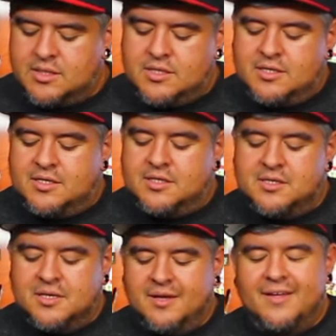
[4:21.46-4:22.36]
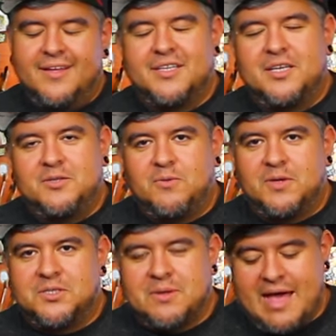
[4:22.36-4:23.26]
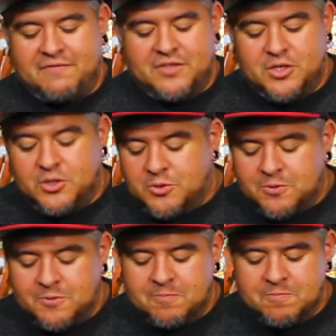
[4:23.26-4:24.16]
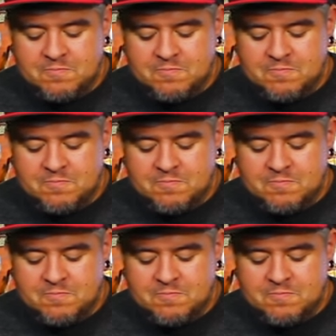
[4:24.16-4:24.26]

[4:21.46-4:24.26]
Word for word: is what you have to do.